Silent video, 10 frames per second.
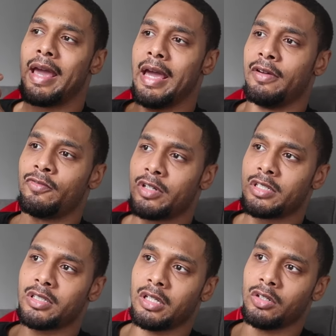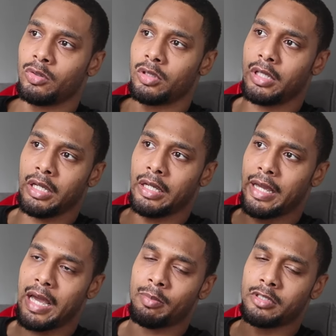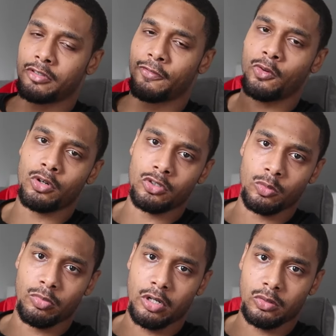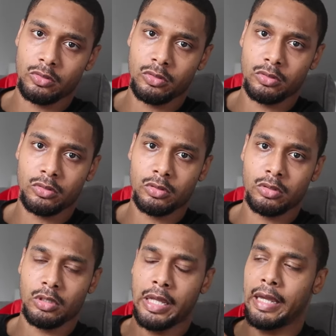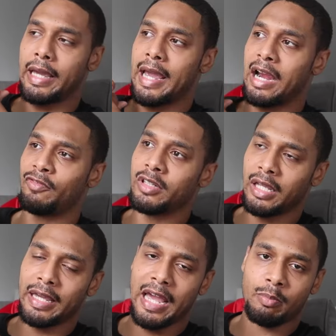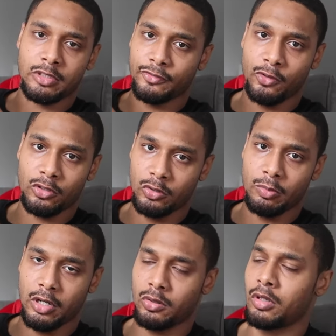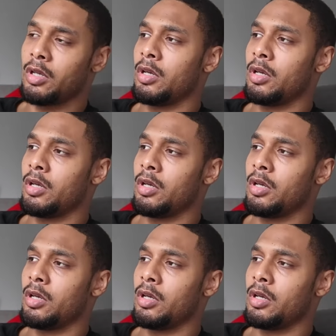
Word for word: Every single thing happens for you, bro. Like, everything happens for you, bro.